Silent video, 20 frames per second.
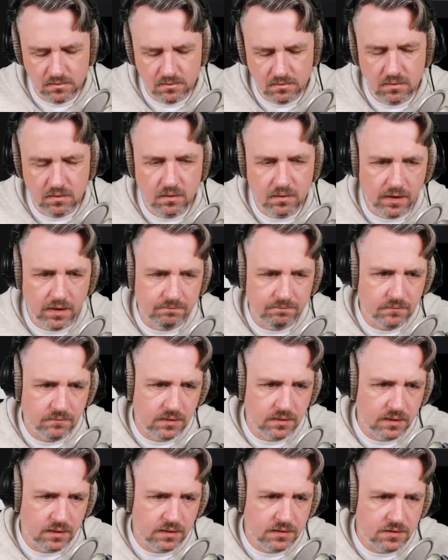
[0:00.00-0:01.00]
Okay,
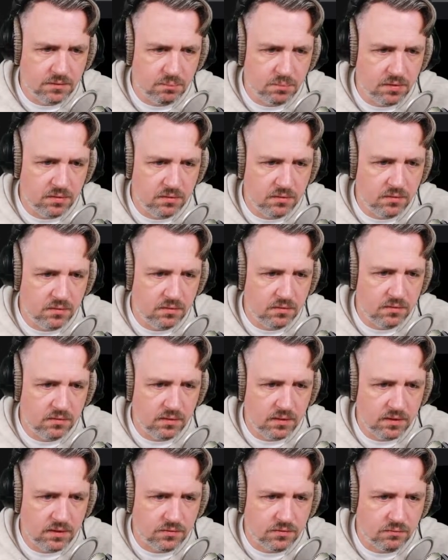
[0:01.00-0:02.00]
let's build,
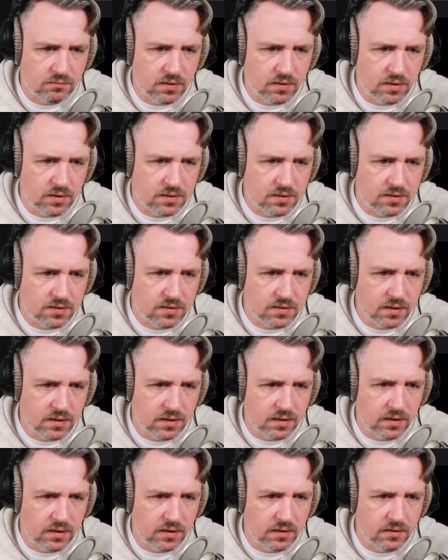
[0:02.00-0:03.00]
let's run it,
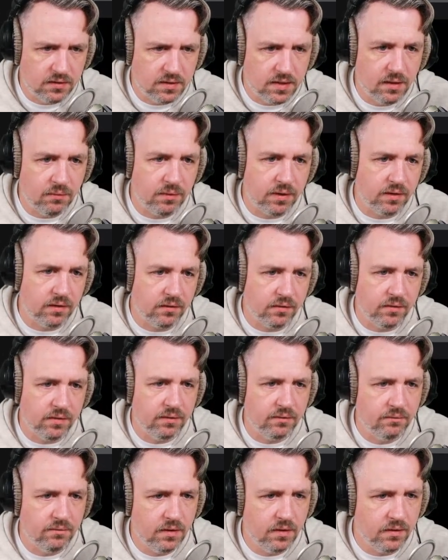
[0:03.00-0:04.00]
and now we get our grid.
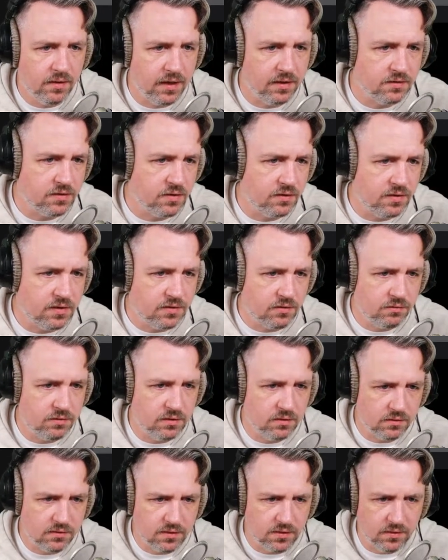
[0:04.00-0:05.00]
Okay, so this grid
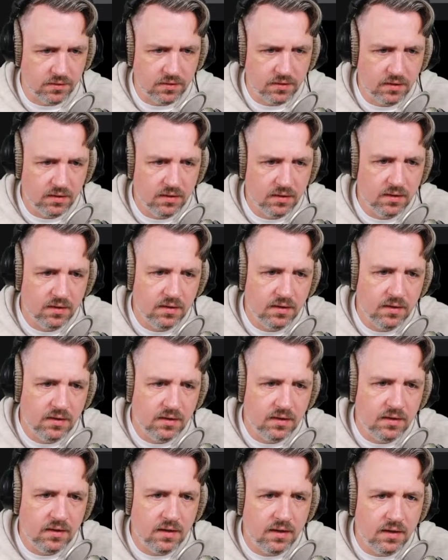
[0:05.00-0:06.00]
looks good.
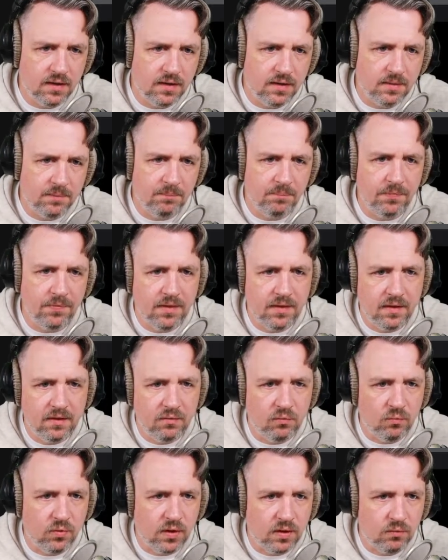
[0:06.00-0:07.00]

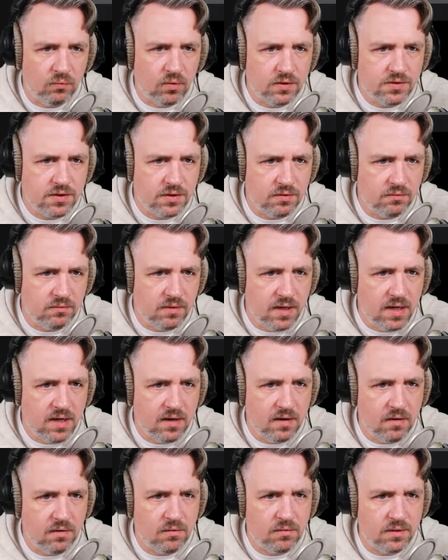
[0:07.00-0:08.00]
What I want to do
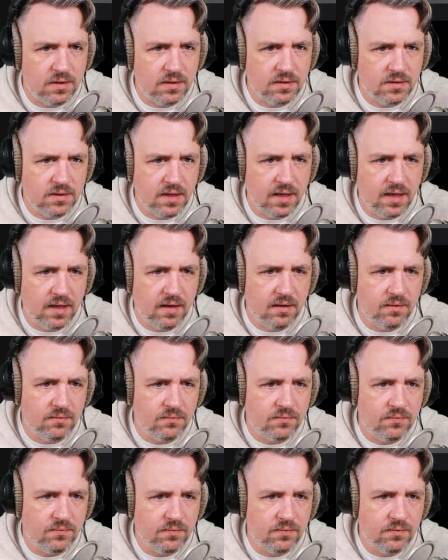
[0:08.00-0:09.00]
now is
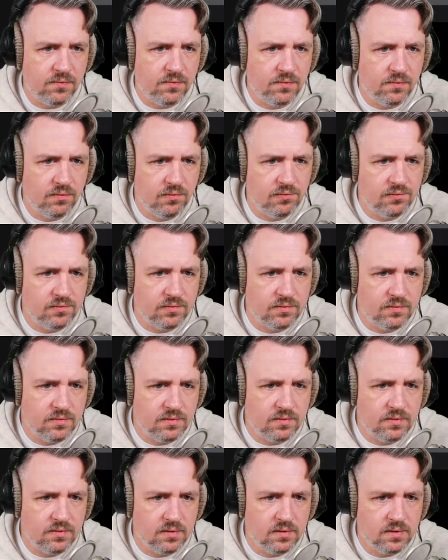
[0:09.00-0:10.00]
have
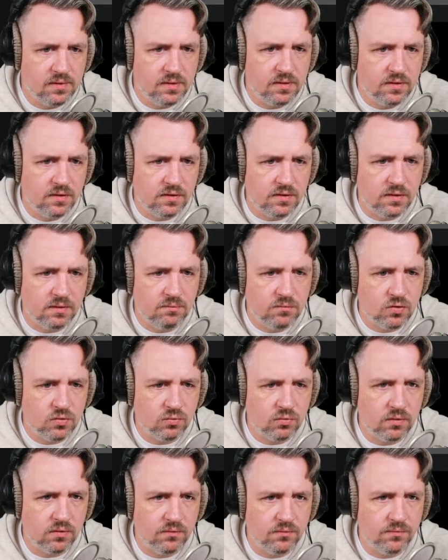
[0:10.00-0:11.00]
some
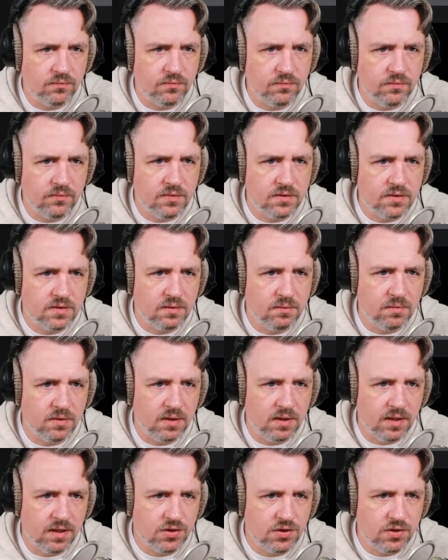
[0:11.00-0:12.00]
sort of
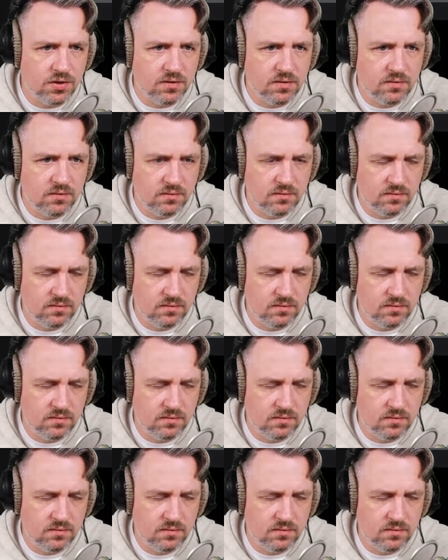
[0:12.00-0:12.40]
simulation.